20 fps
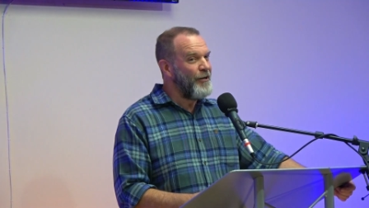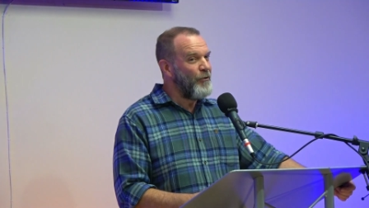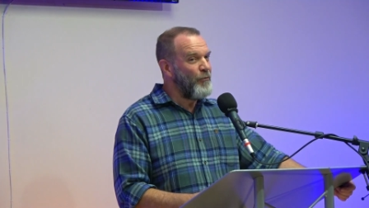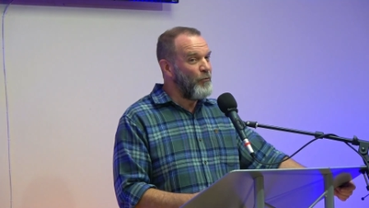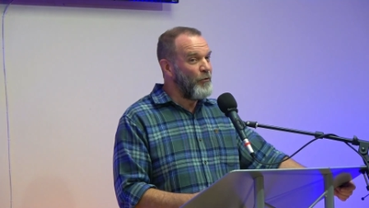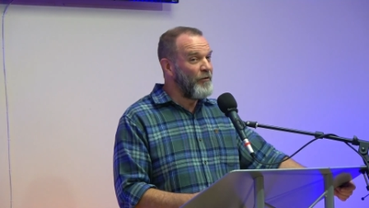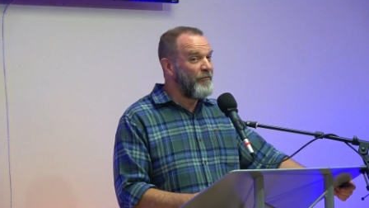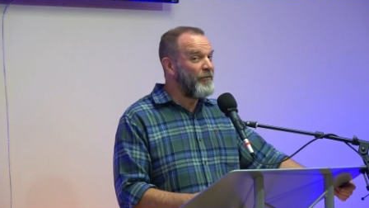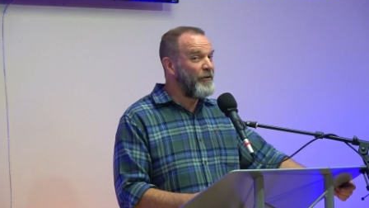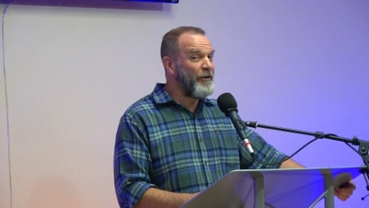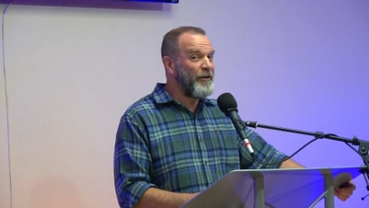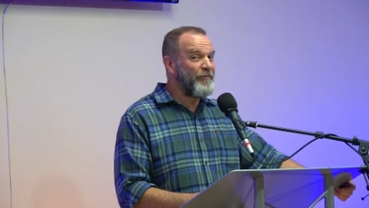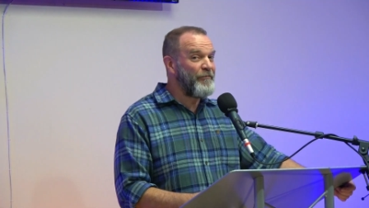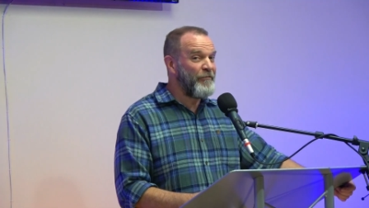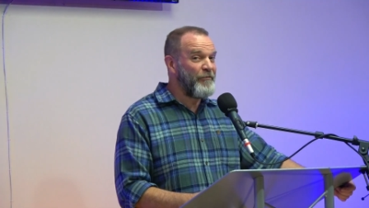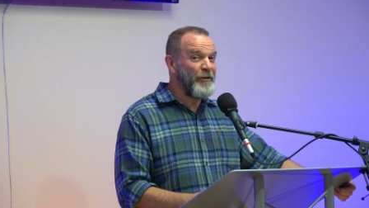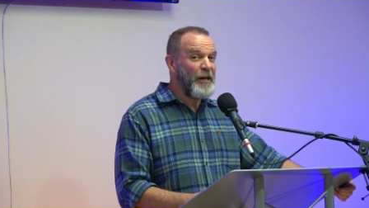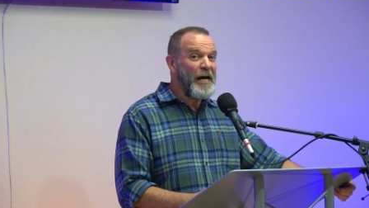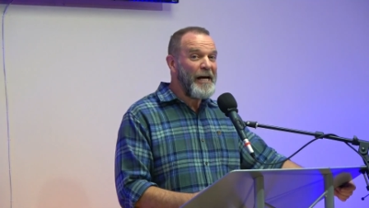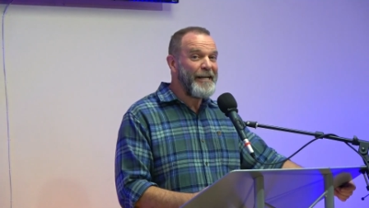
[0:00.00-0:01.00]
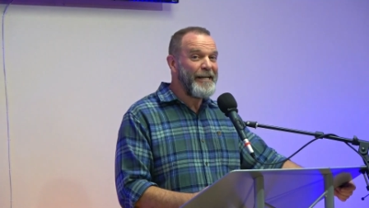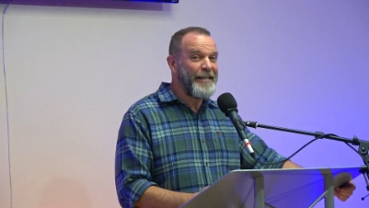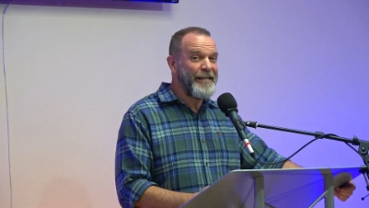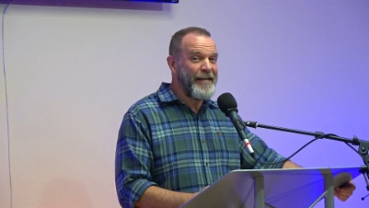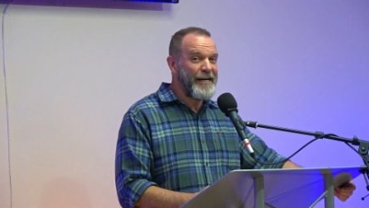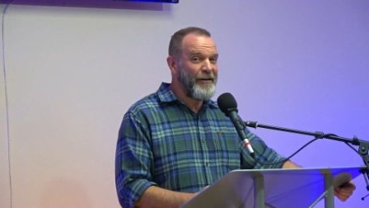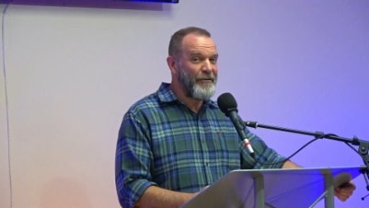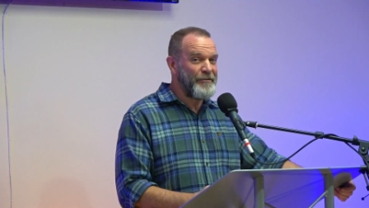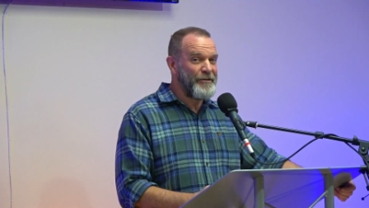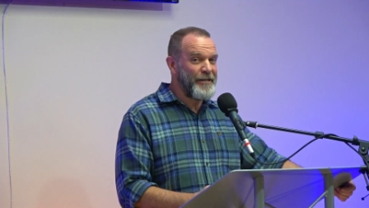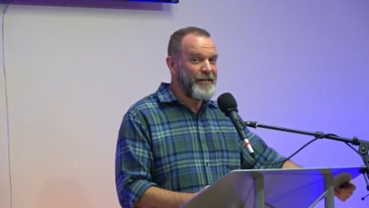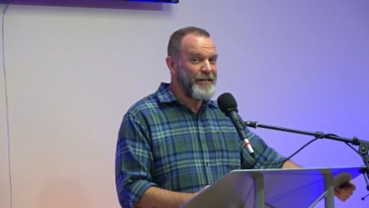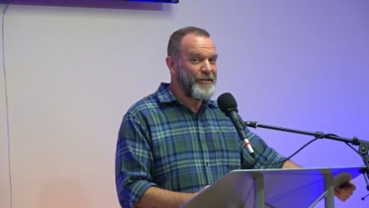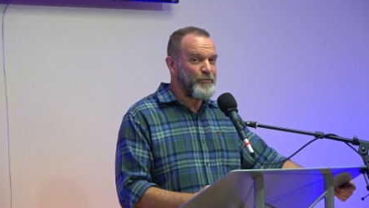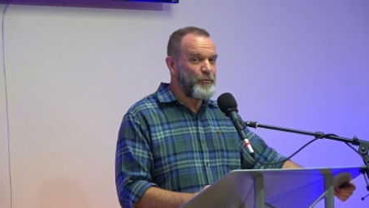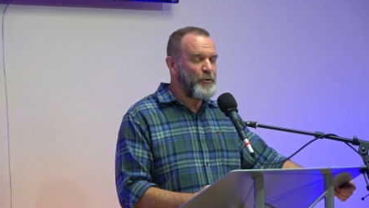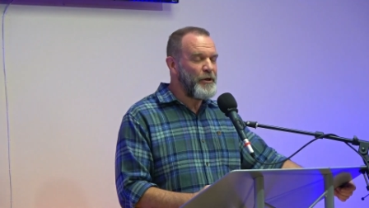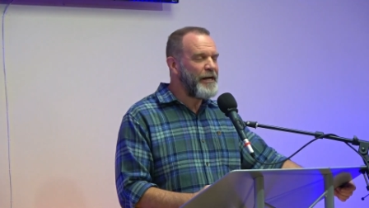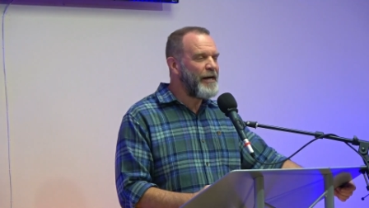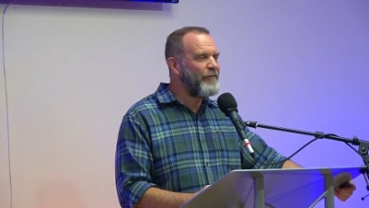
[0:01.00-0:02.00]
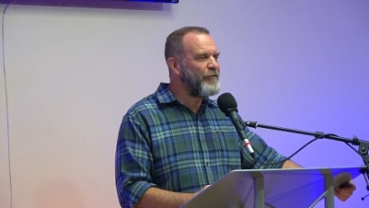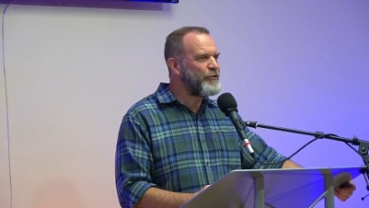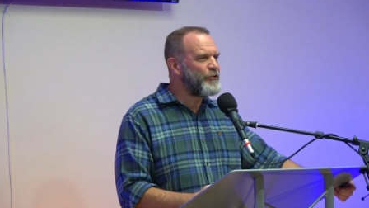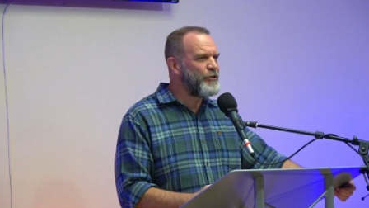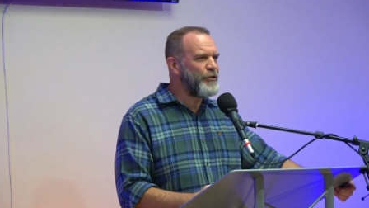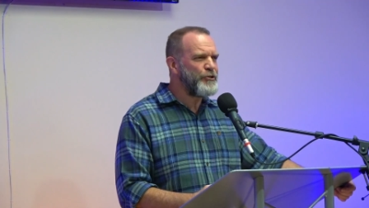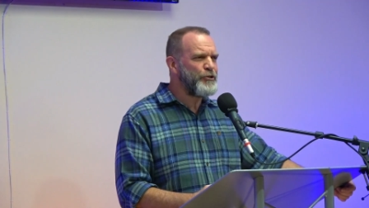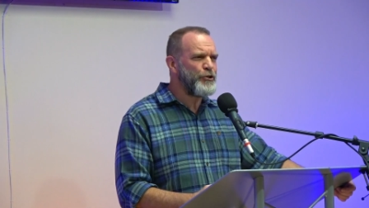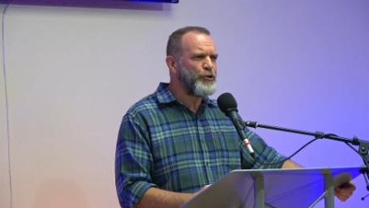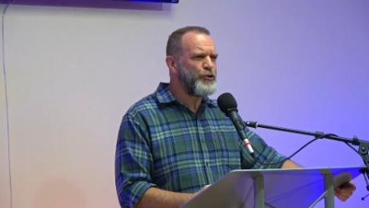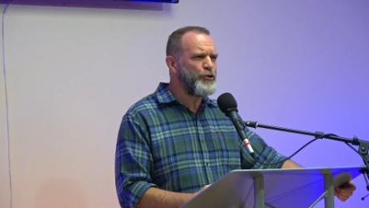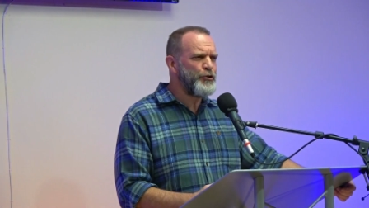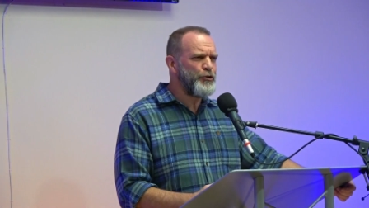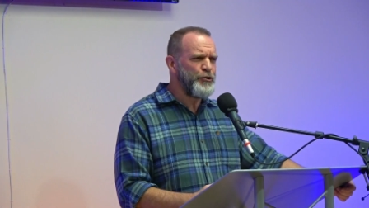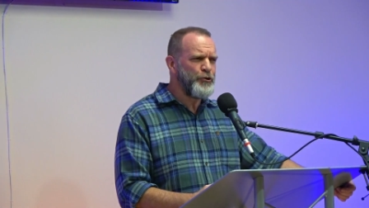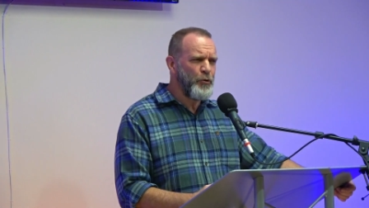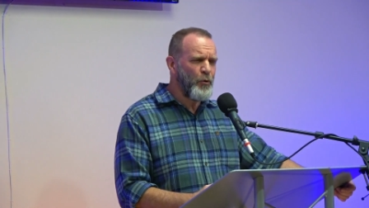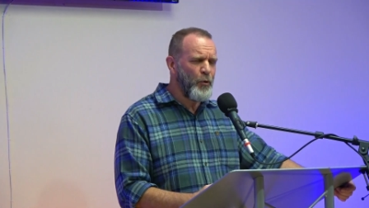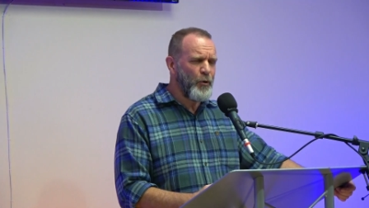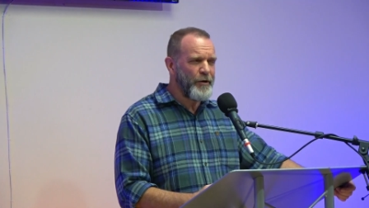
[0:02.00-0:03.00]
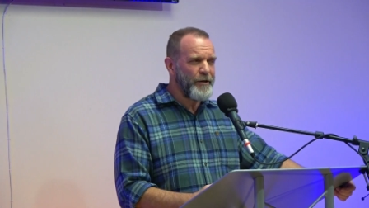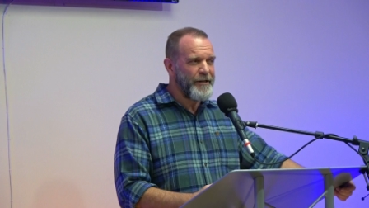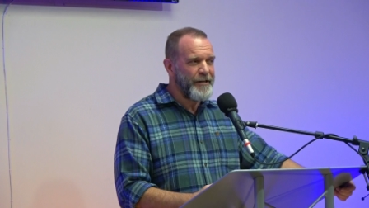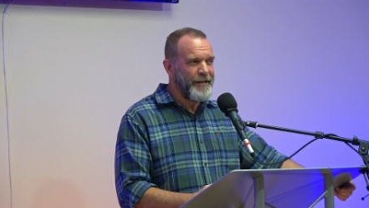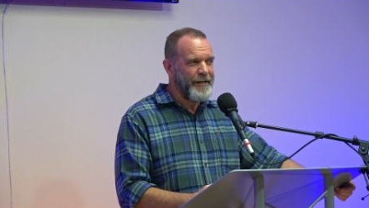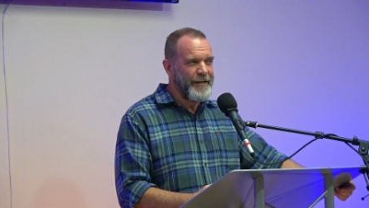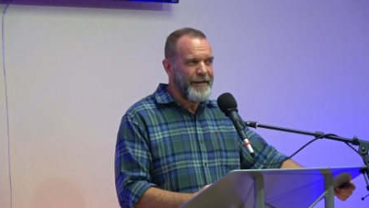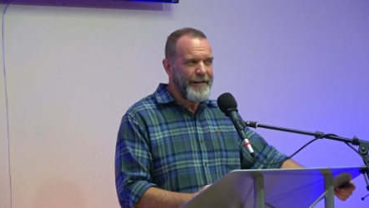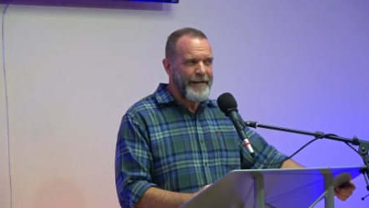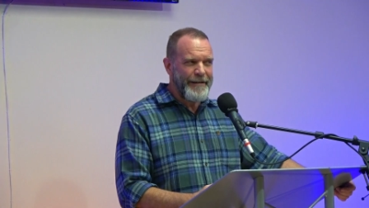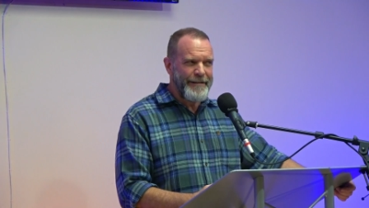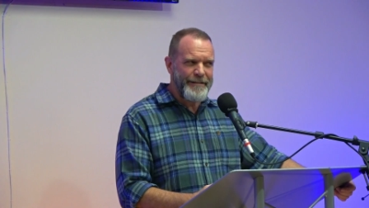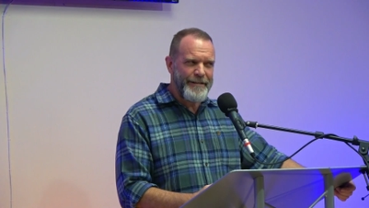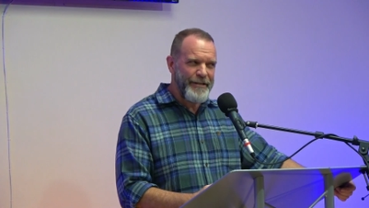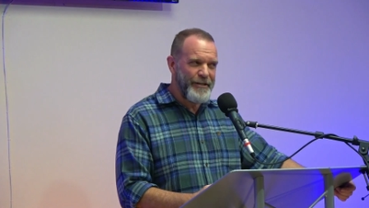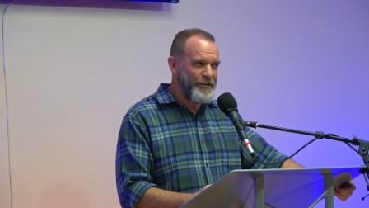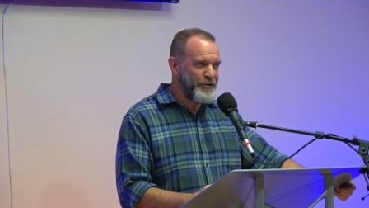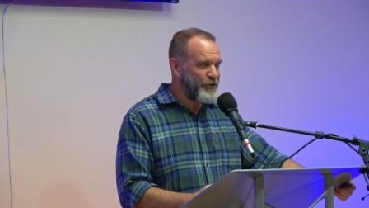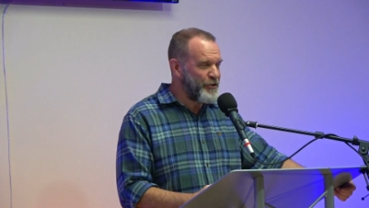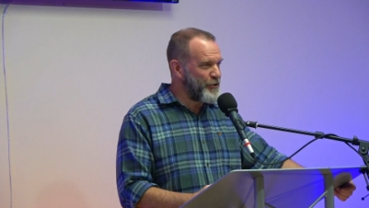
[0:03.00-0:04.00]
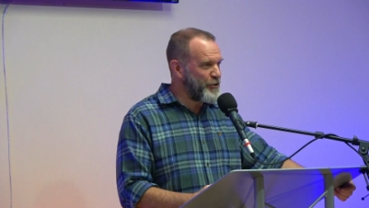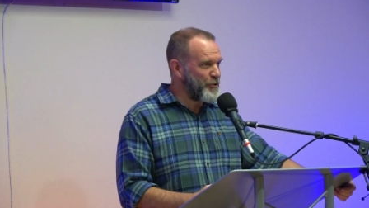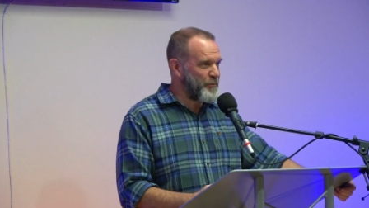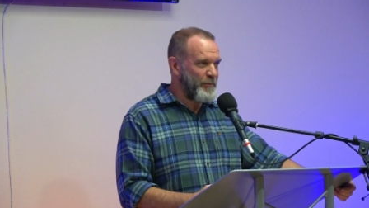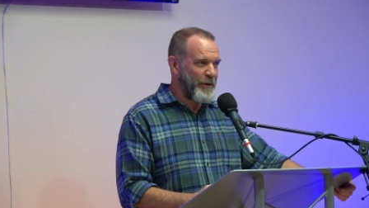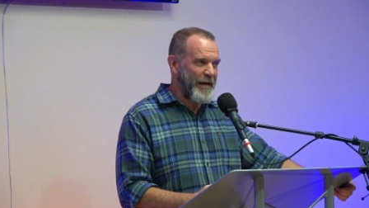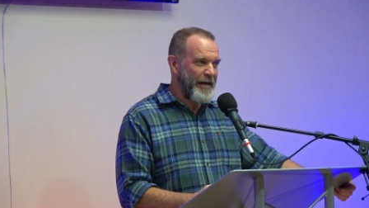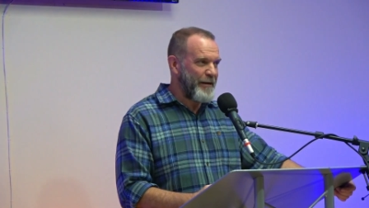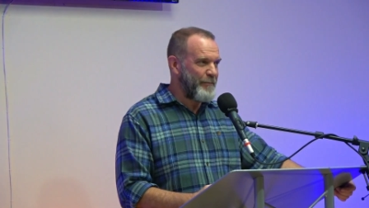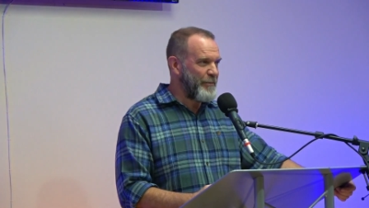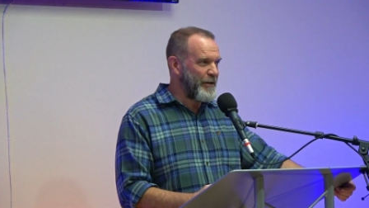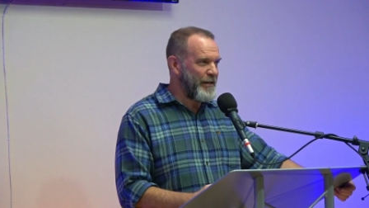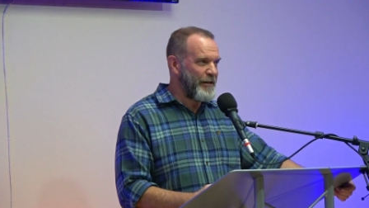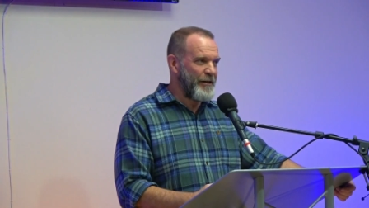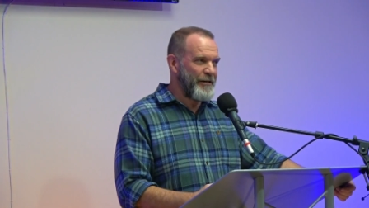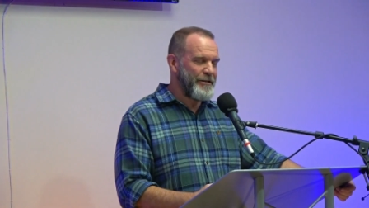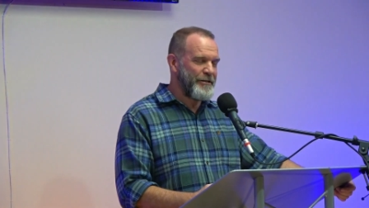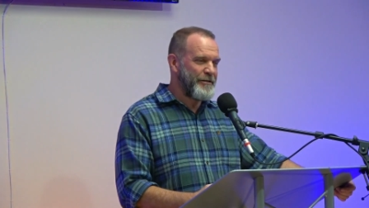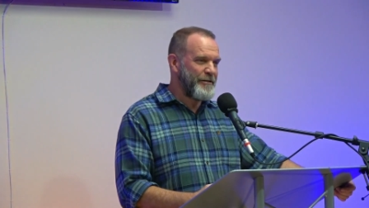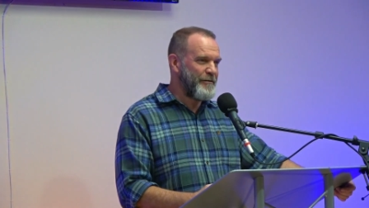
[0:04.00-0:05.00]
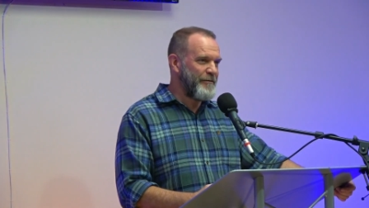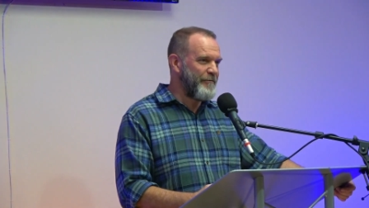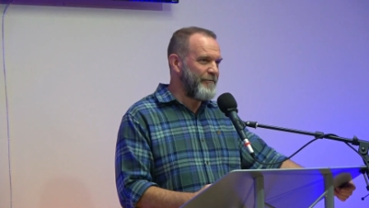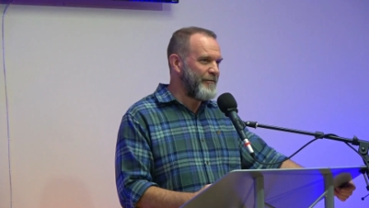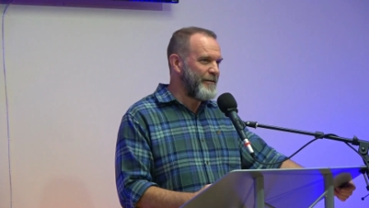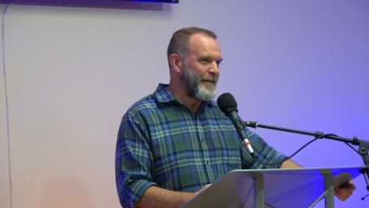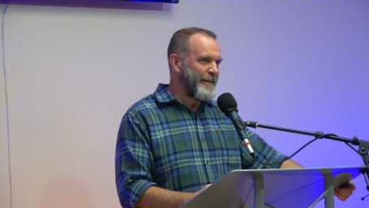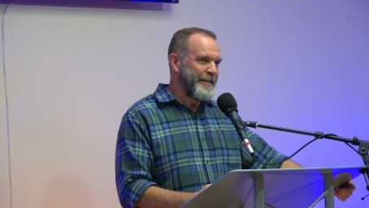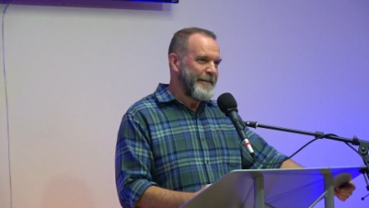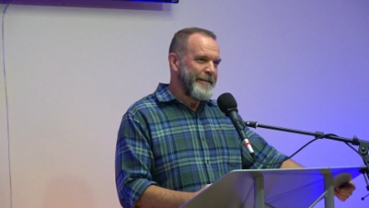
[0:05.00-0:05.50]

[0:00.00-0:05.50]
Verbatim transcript: We're very flighty nowadays. We have a, such a short attention span because of